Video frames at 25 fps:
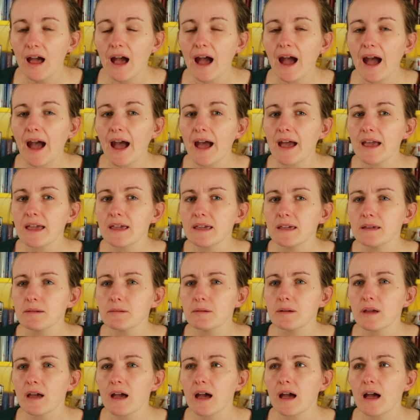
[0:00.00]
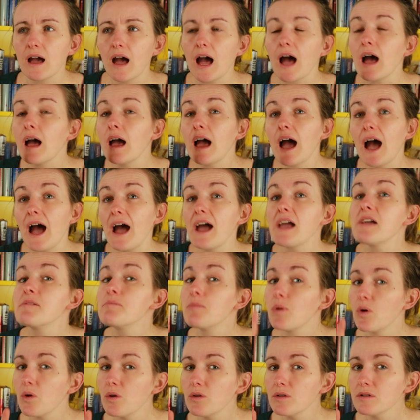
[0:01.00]
Hai, uh, Hai
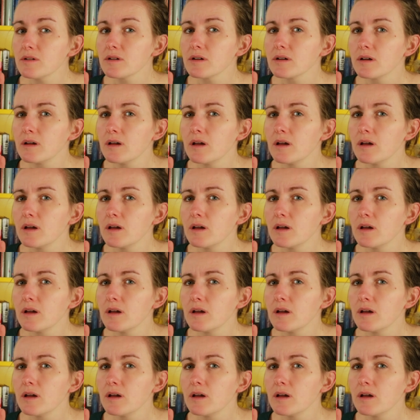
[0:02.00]
mor,